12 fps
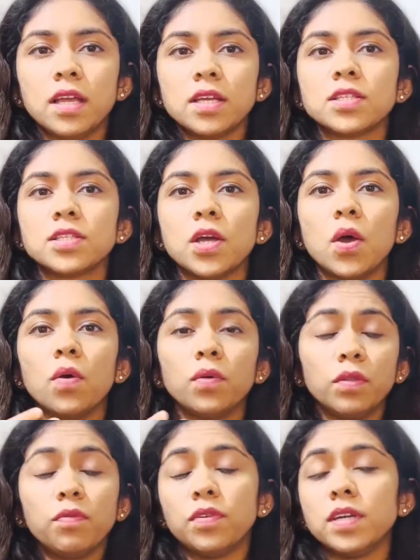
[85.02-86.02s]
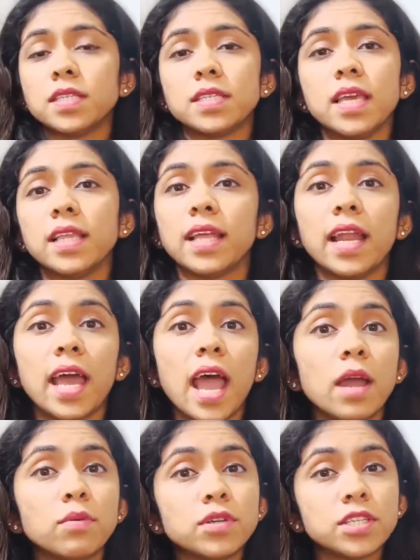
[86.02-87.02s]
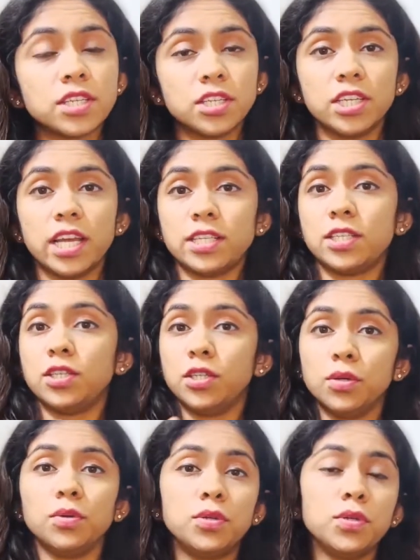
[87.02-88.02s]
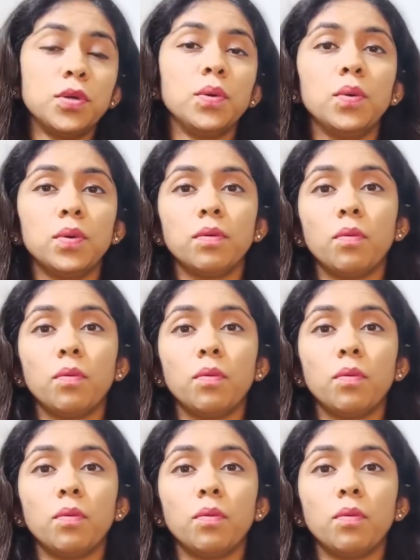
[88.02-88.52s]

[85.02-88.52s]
So the first thing that I would suggest you do